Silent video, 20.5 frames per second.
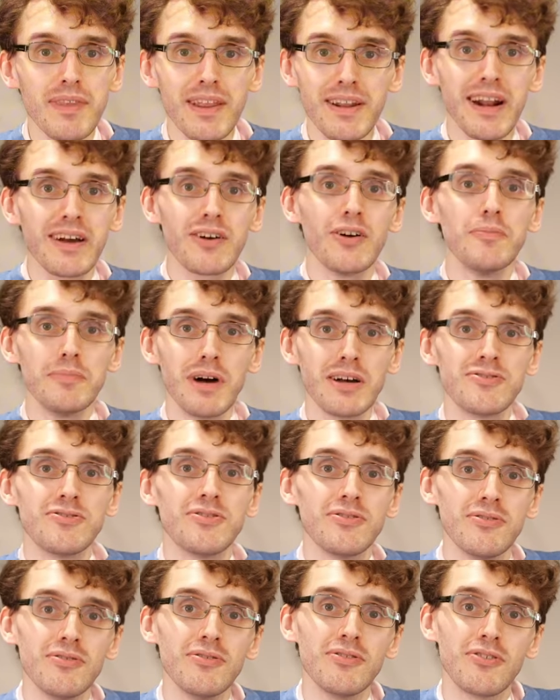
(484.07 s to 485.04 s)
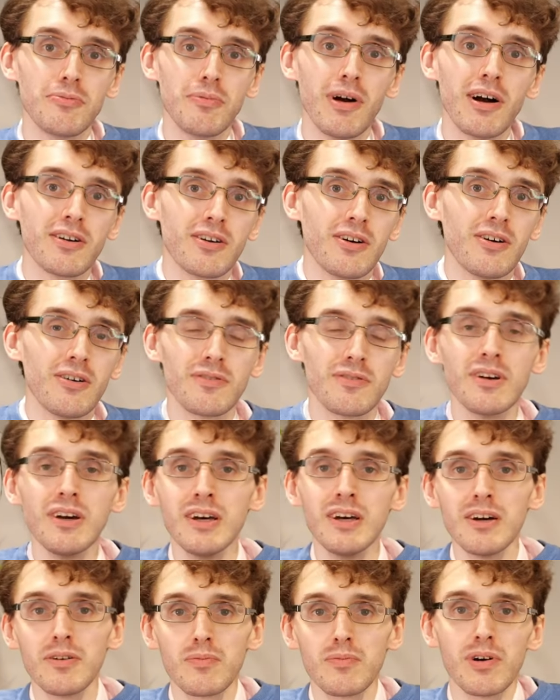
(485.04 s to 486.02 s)
that I got my student to work on
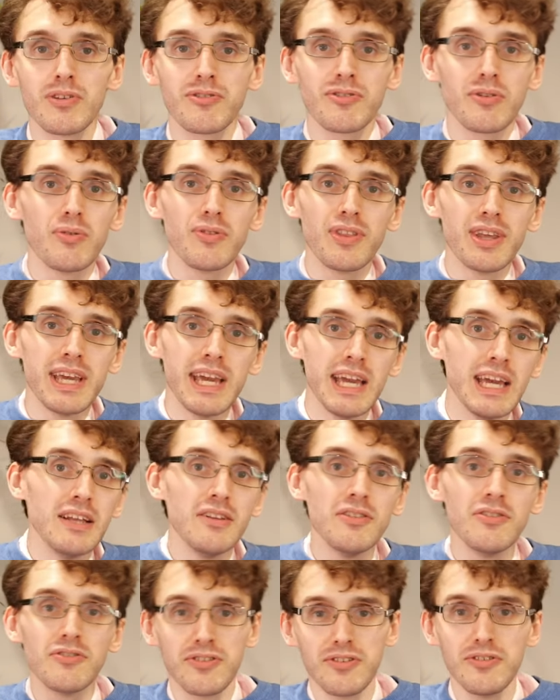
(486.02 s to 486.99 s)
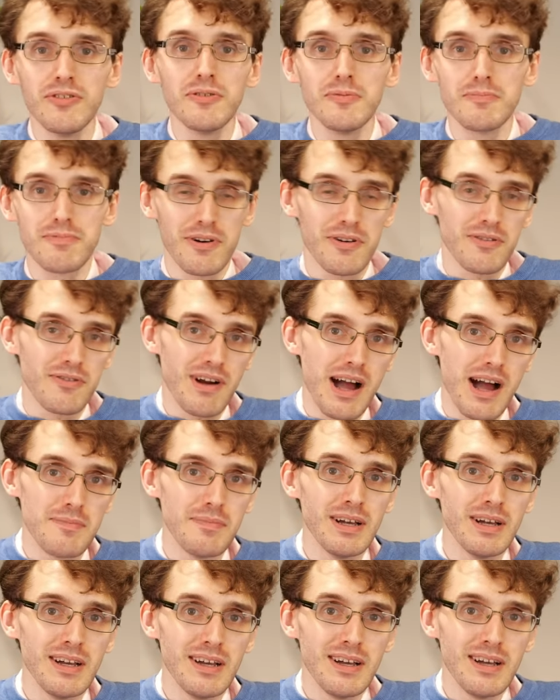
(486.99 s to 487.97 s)
was called the INTO program.